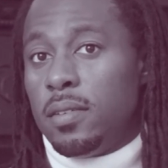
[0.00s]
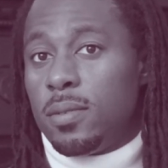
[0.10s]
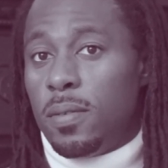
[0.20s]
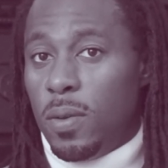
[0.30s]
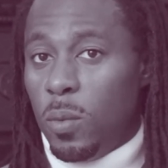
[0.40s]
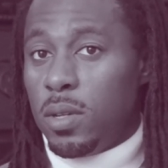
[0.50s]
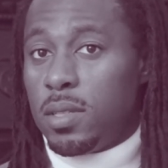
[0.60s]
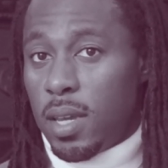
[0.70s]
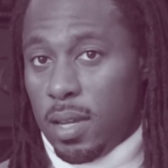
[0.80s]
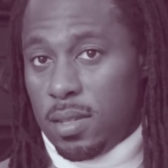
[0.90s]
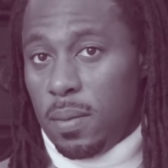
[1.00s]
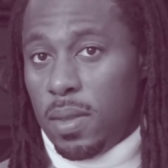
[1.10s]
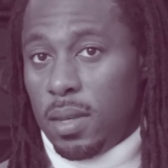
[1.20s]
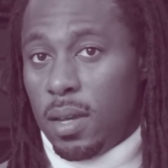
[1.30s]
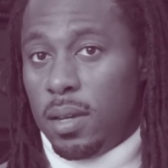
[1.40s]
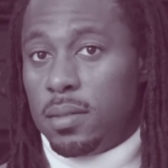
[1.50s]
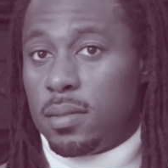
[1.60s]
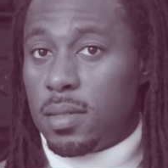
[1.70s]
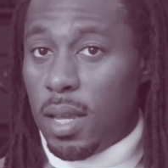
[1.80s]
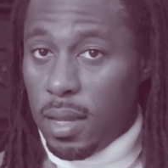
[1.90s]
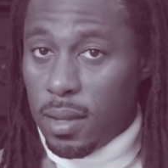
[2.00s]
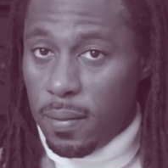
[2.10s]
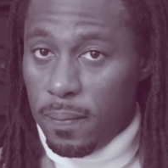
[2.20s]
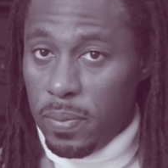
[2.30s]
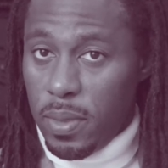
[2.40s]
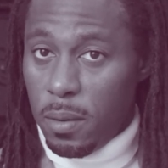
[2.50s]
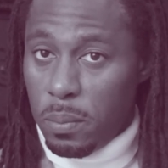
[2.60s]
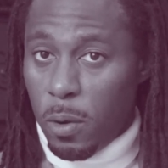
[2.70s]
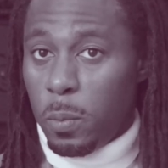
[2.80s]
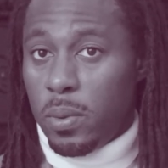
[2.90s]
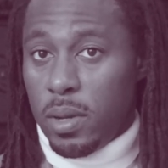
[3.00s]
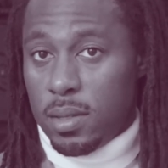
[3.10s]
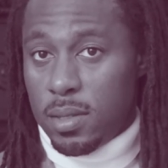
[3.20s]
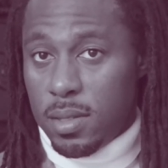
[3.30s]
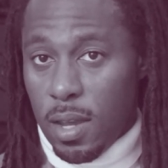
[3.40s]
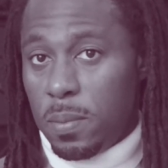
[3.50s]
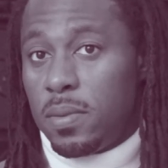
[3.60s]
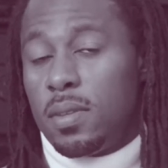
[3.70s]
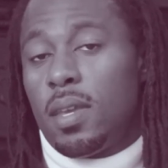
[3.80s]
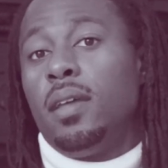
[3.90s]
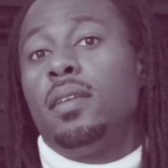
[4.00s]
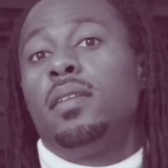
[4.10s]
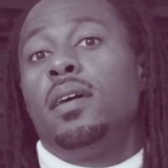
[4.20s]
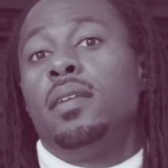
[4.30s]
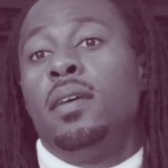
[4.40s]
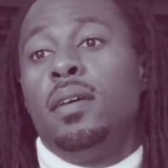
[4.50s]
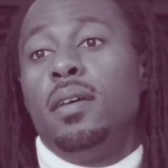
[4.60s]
So if you want to get something done, take the appropriate steps to get it done.